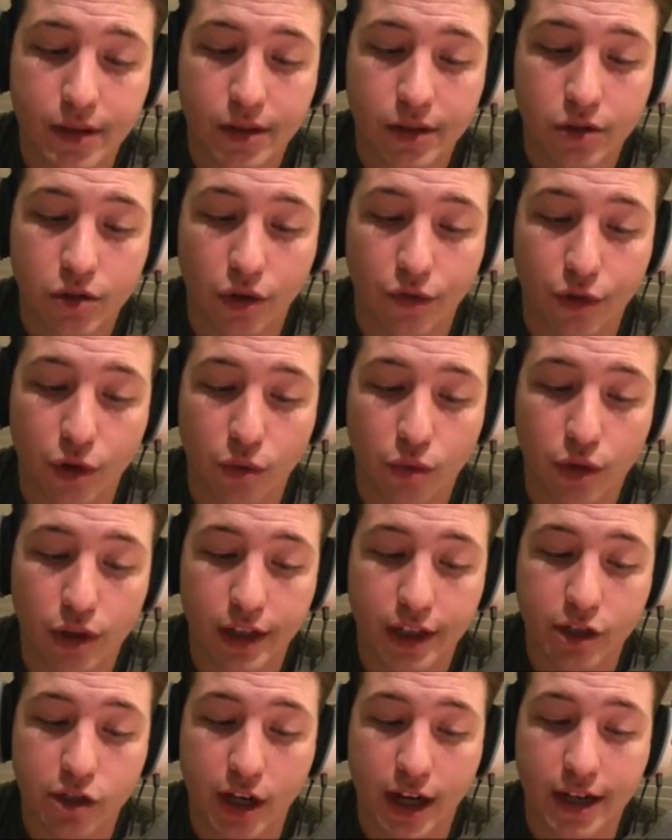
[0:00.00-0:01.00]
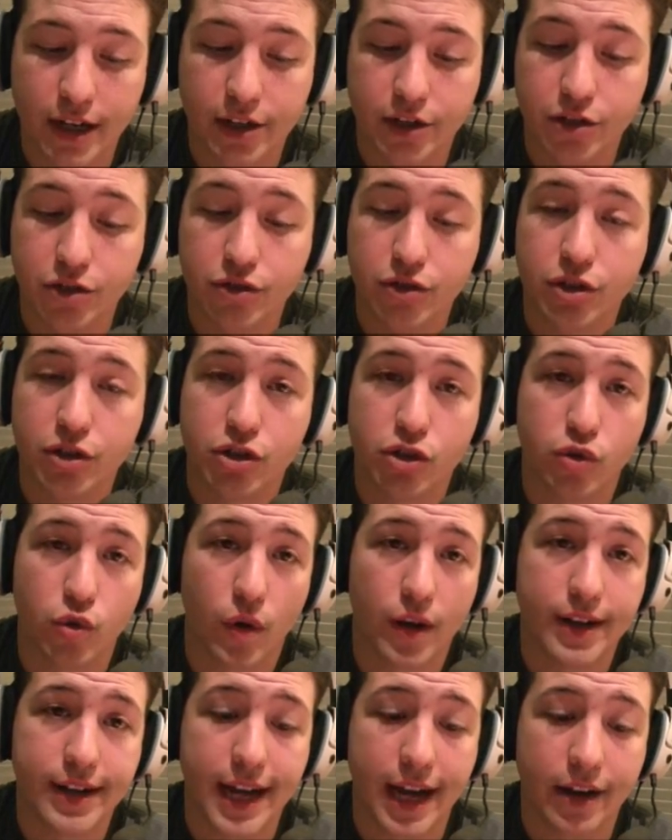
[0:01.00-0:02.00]
So if you're really trying to
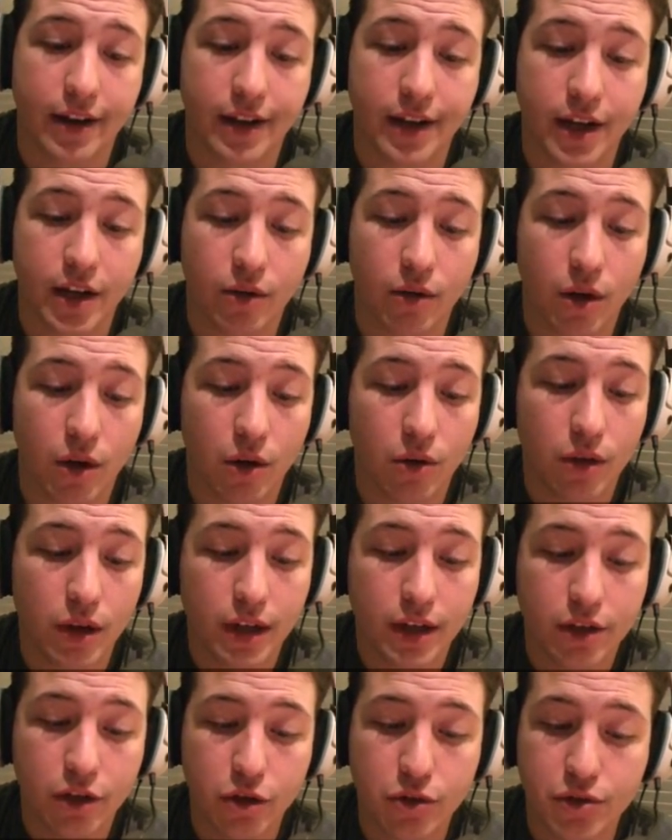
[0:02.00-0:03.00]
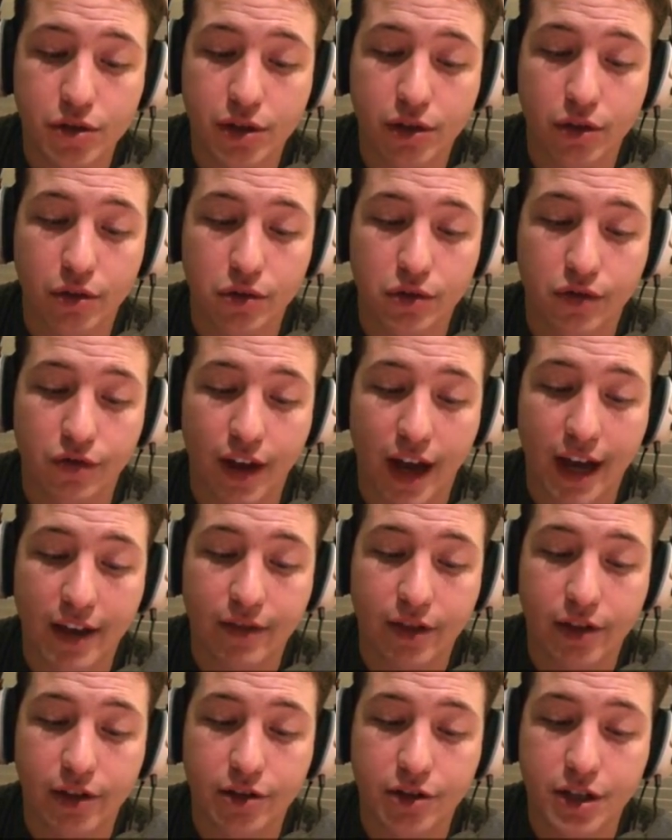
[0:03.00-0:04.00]
destroy down a hero, using those 5
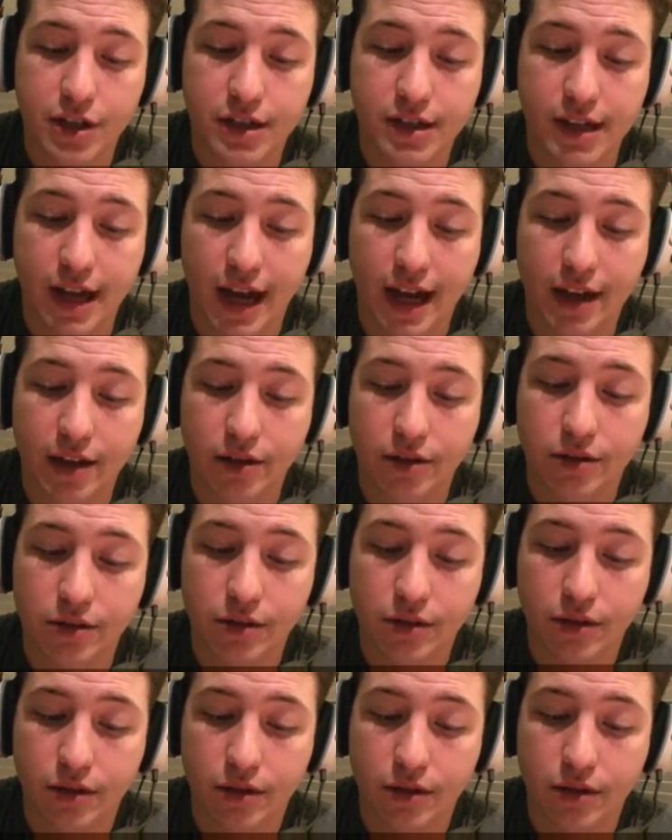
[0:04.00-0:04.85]
energy style